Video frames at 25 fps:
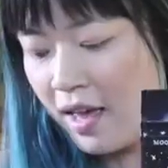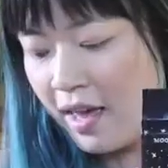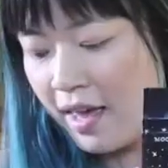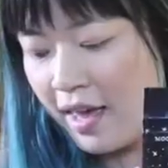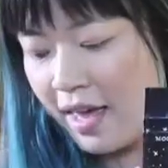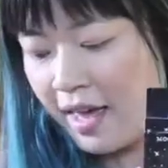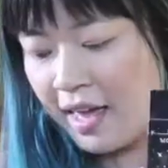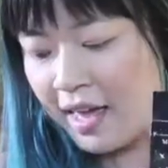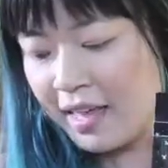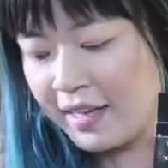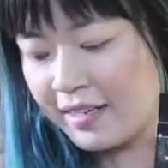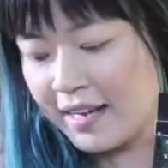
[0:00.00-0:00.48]

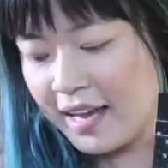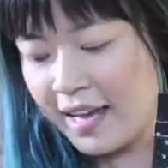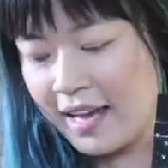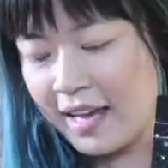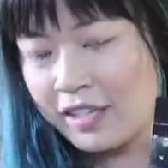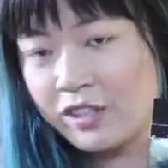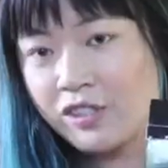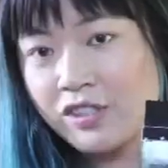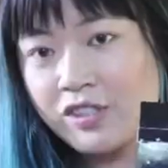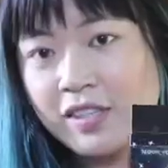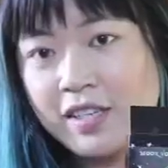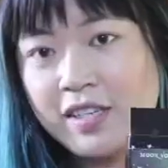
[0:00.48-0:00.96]
And I
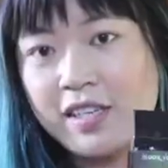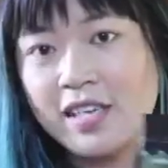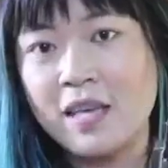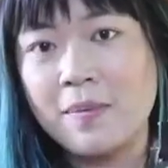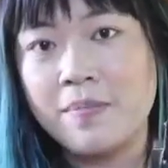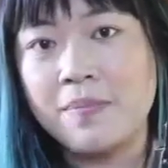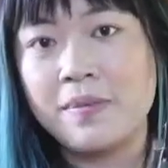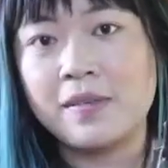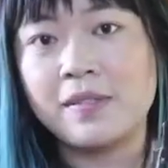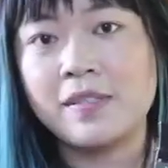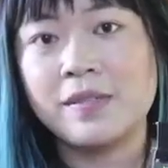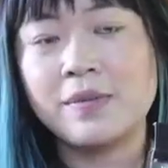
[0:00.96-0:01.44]
actually
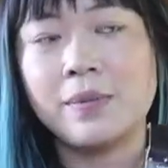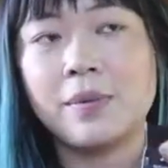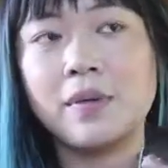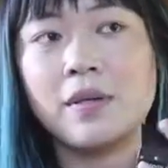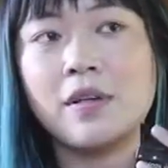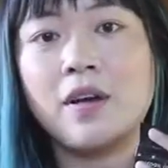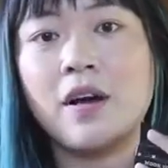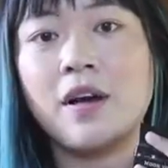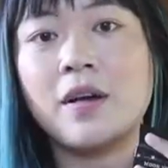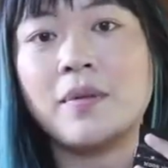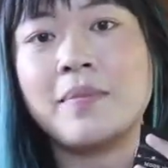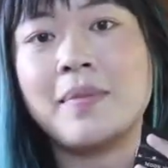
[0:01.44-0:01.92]
keep this
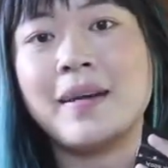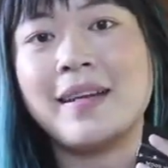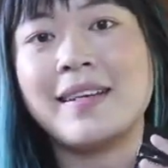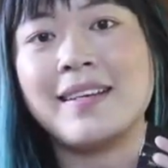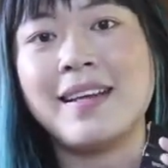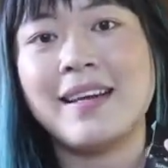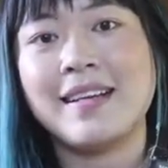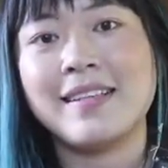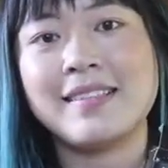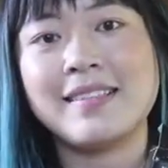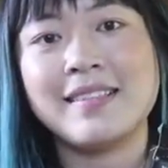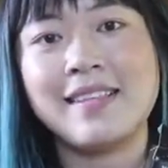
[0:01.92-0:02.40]
one on my
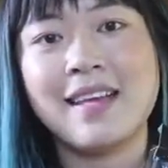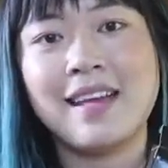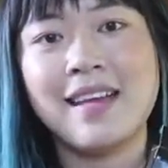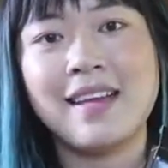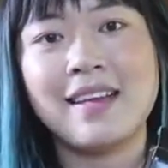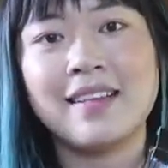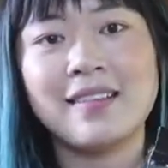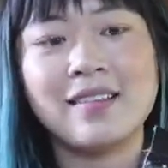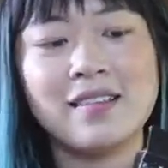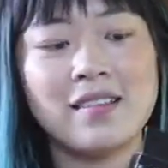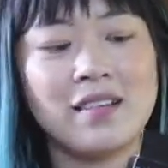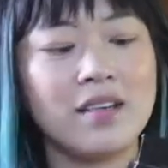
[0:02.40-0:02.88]

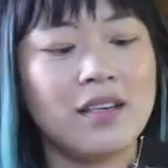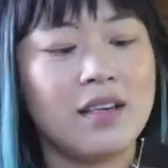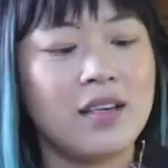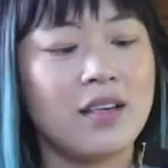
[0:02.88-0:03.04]
nightstand.